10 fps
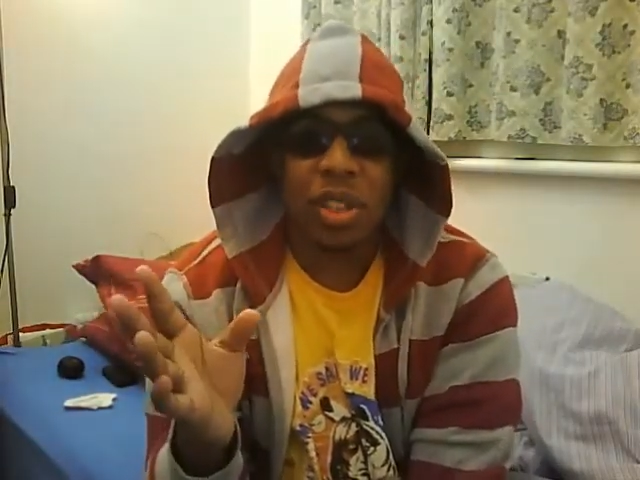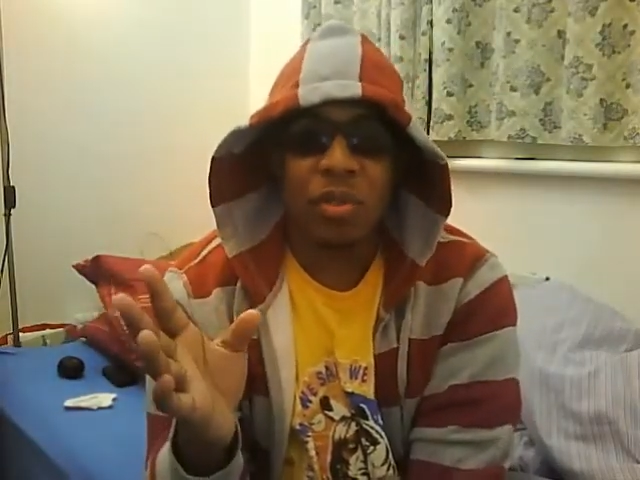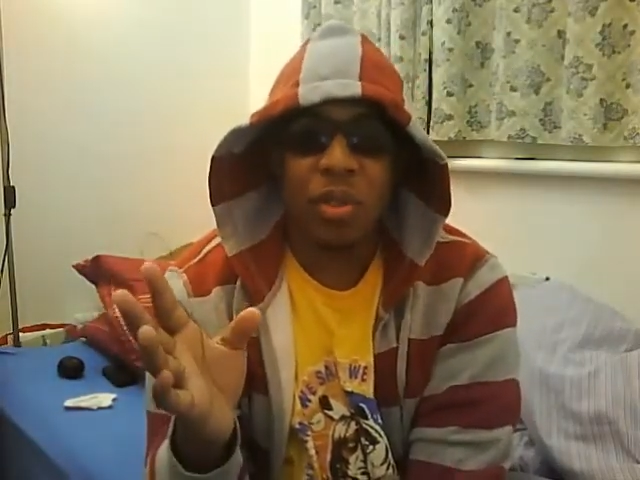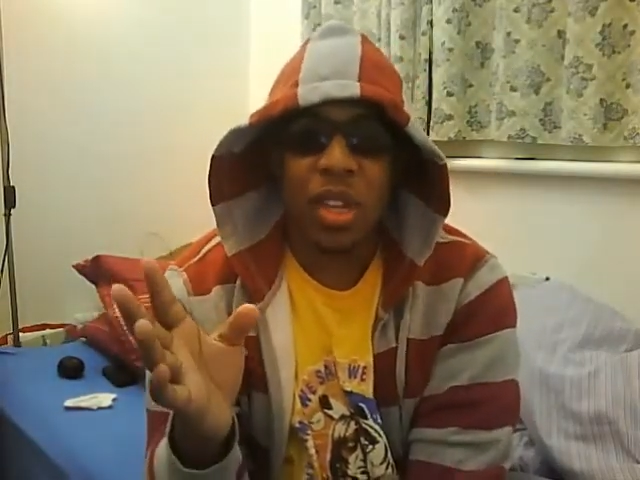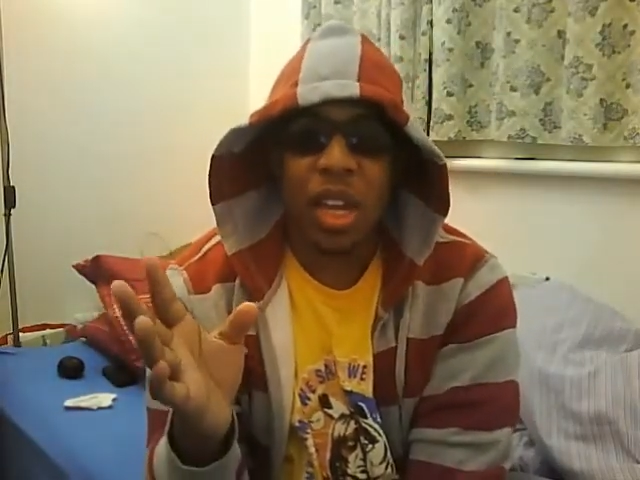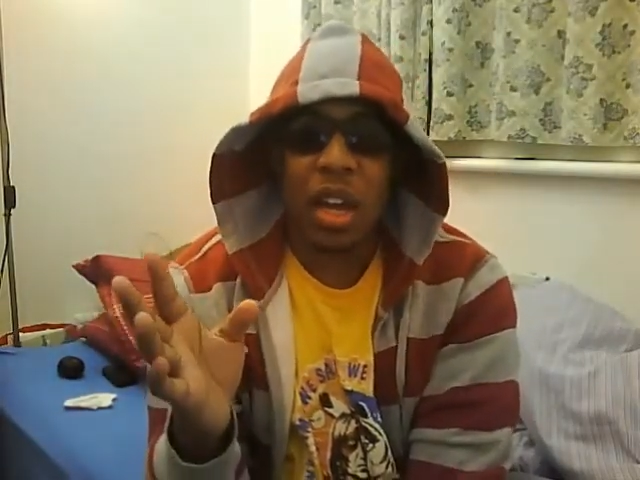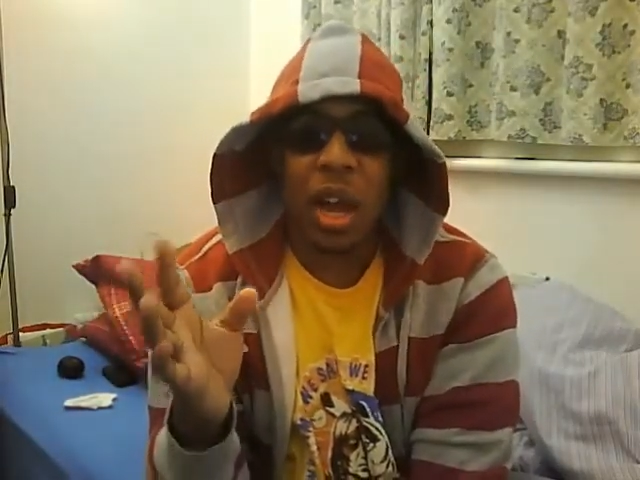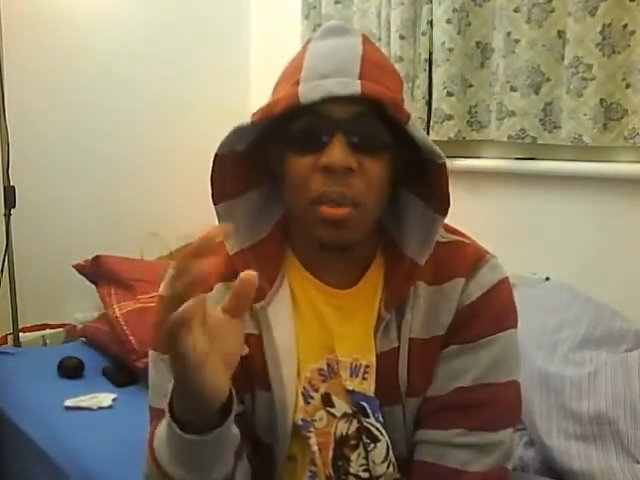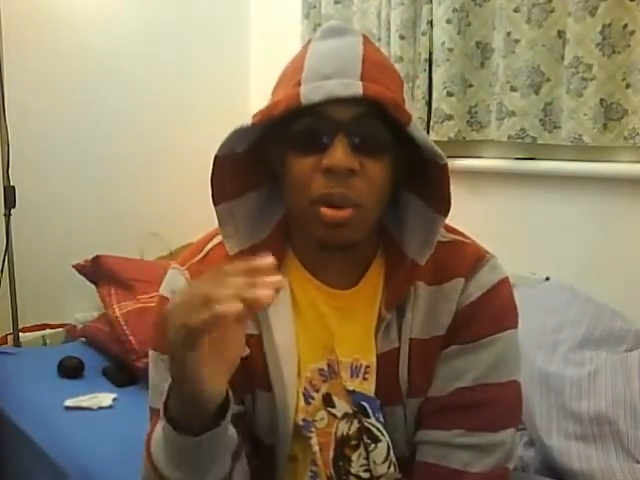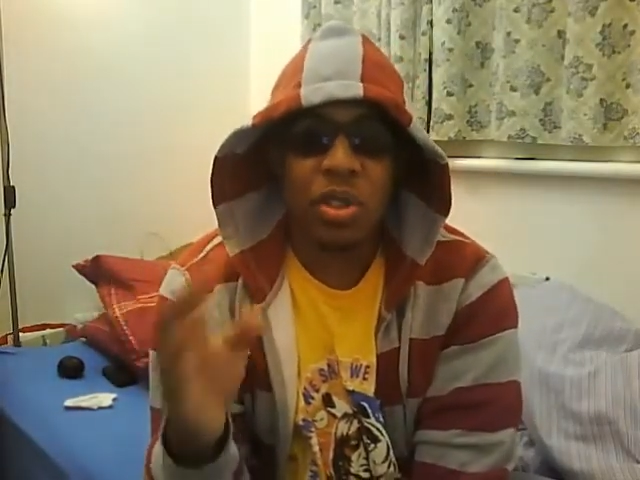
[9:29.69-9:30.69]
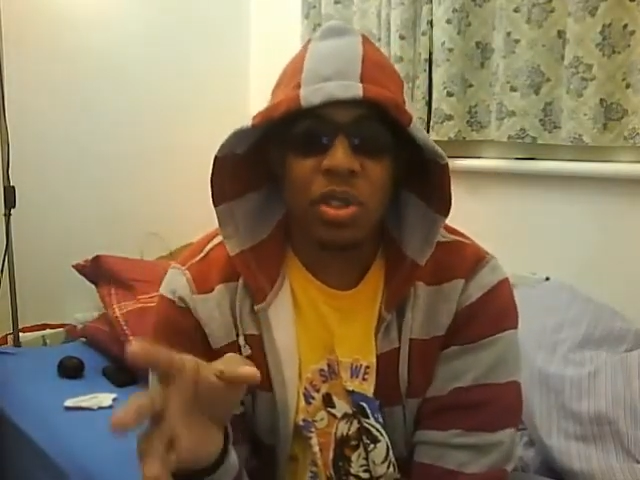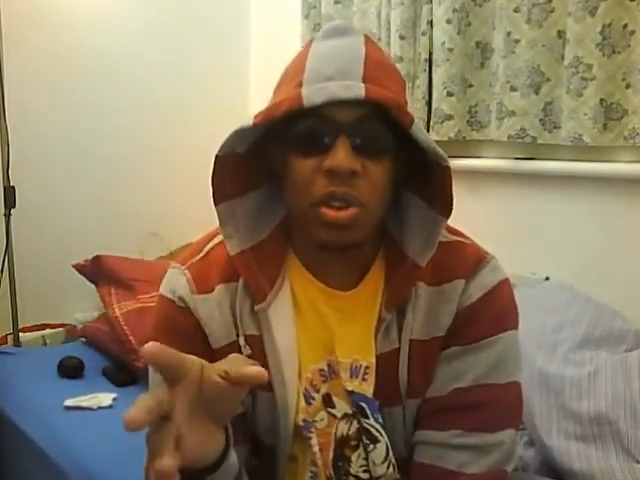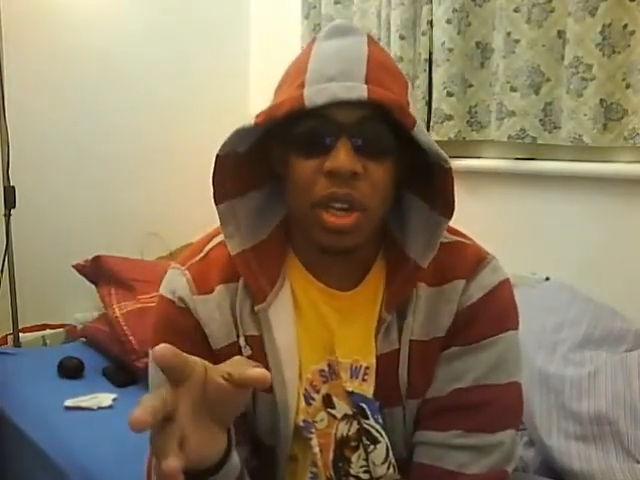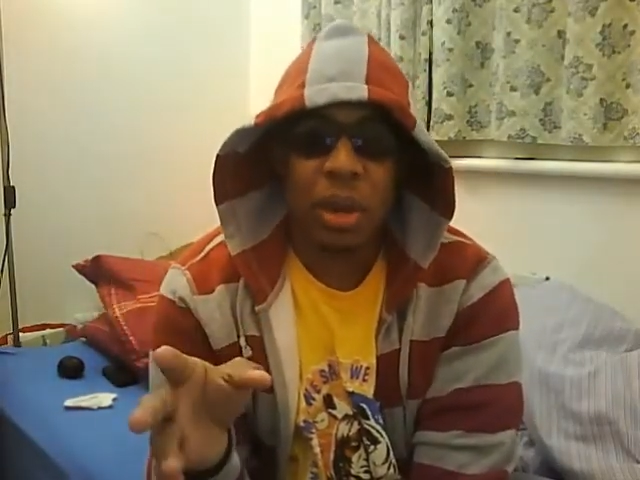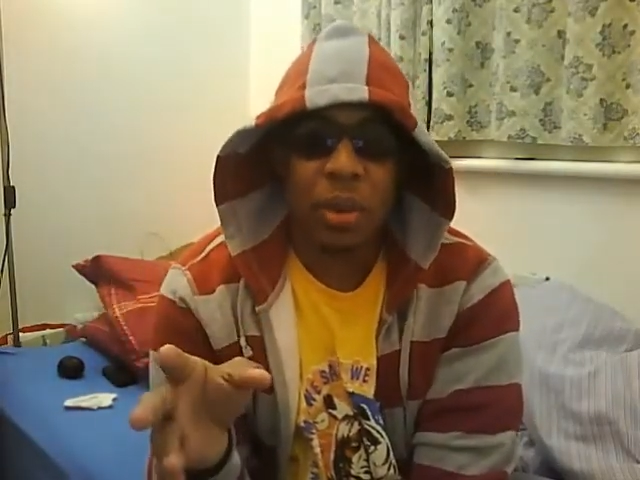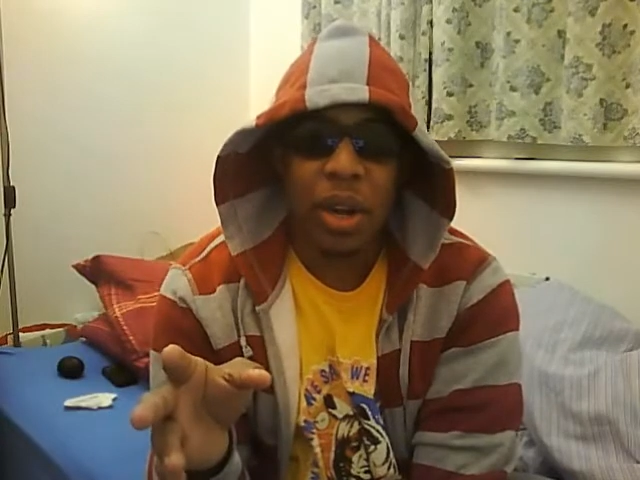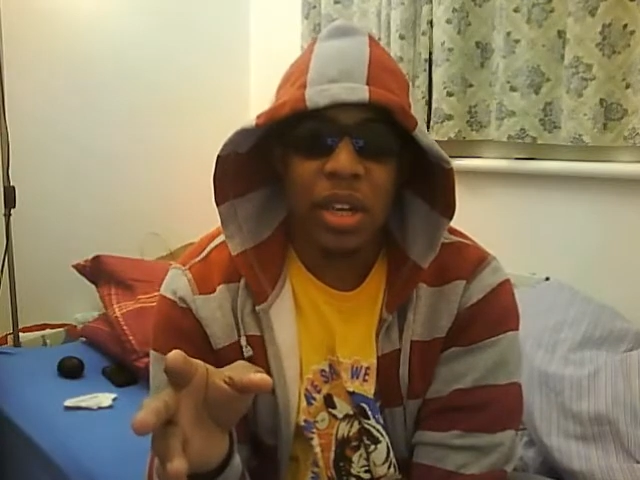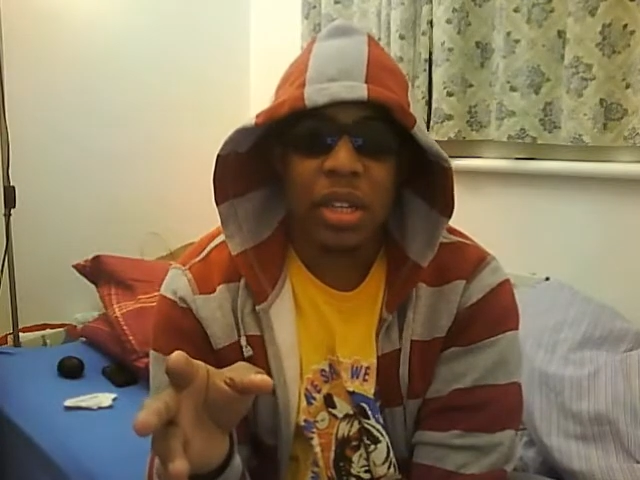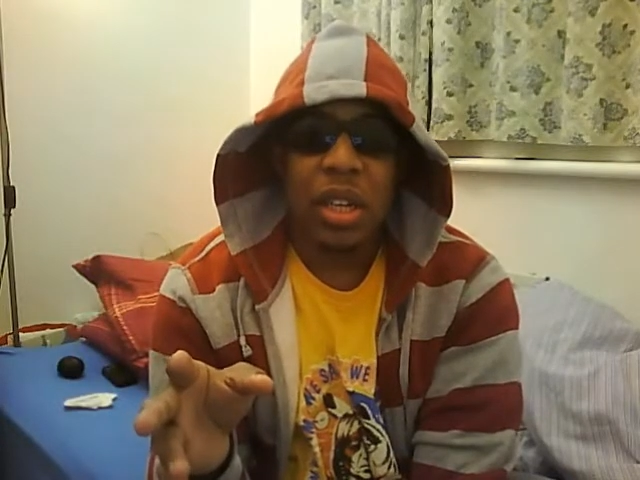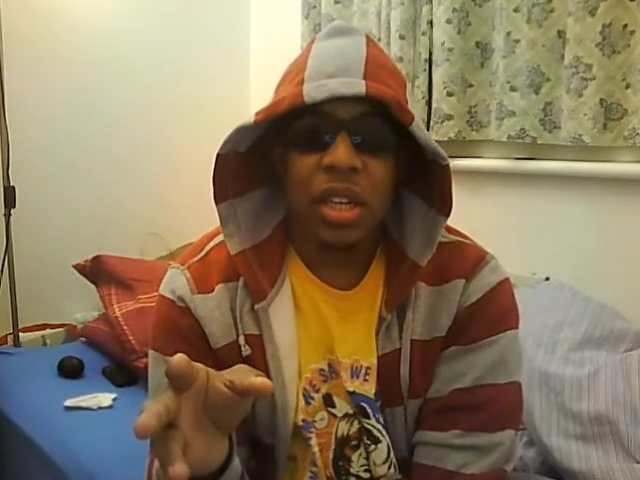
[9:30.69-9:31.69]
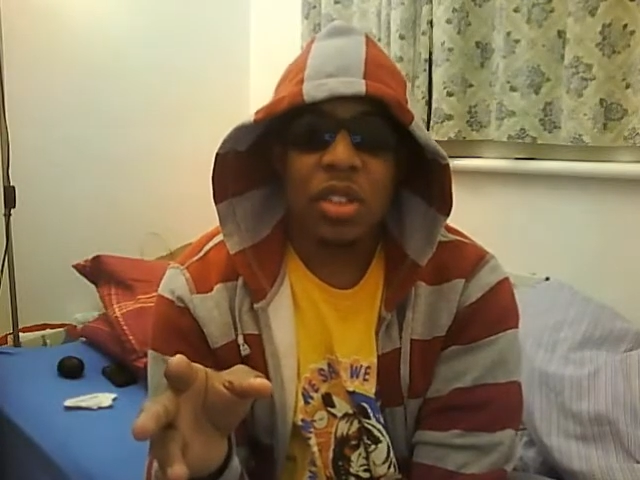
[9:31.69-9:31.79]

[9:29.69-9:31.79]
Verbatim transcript: stuff from there. I'm always talking about it.